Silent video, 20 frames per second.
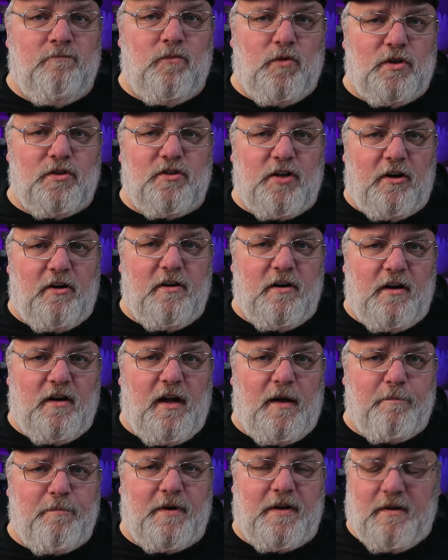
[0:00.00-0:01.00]
We'll turn it
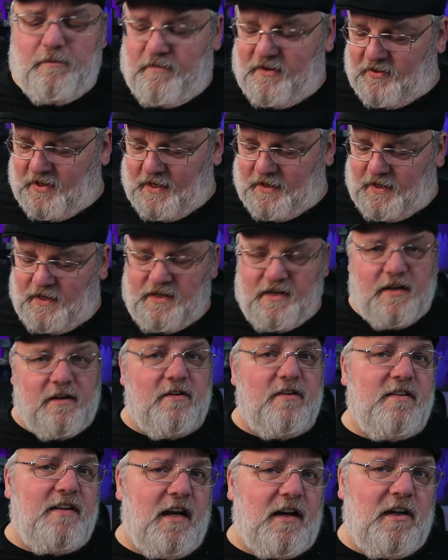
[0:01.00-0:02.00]
up in a second here
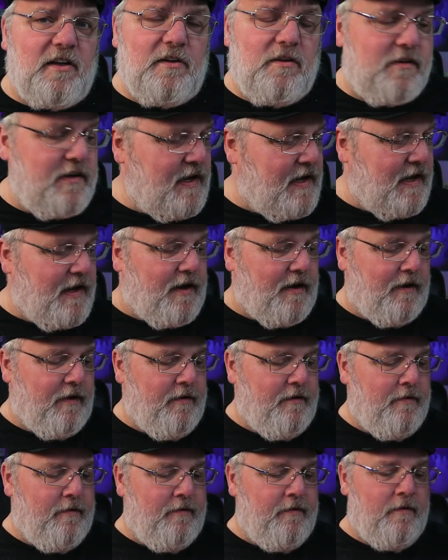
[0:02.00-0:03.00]
and take a look at it.
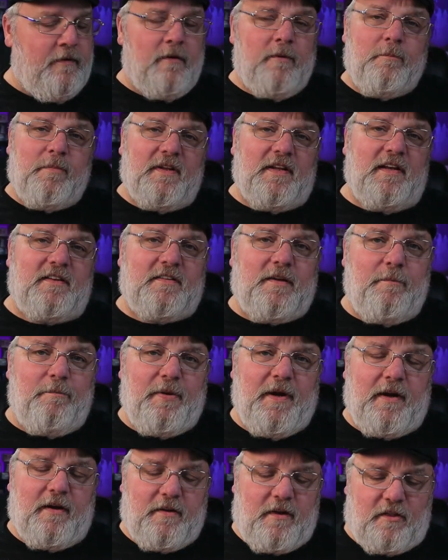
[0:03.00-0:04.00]
But let's
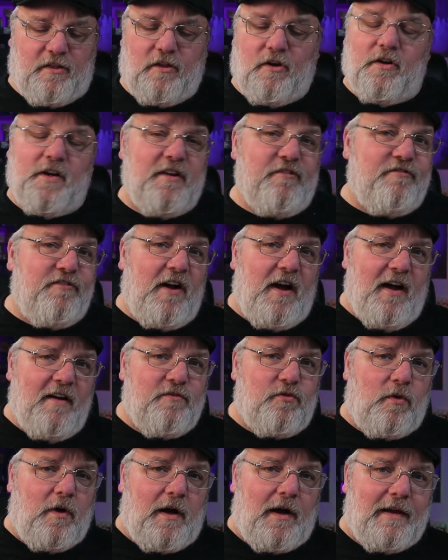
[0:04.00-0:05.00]
compare the
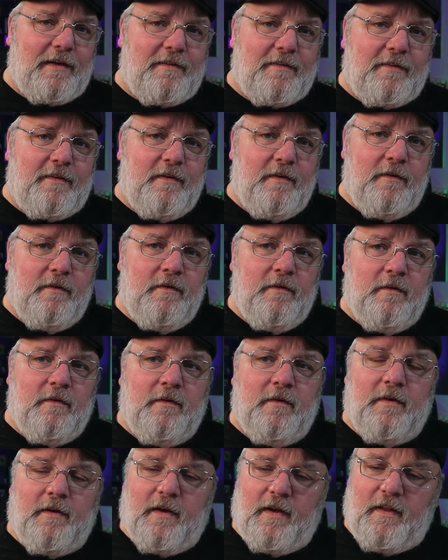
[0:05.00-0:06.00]
thirty-five watts
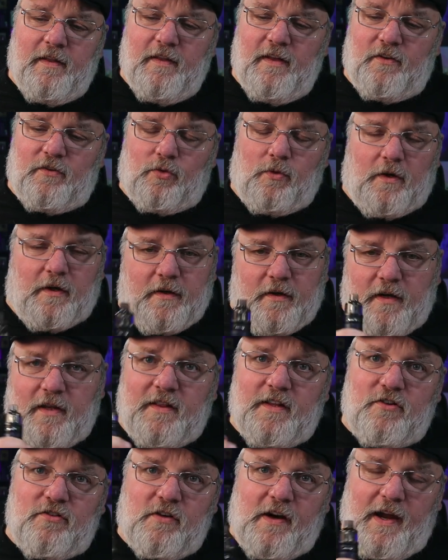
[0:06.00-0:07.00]
in this one, in
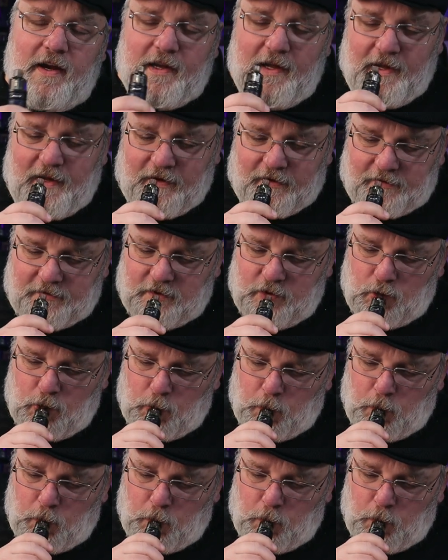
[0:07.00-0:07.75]
the Drag X.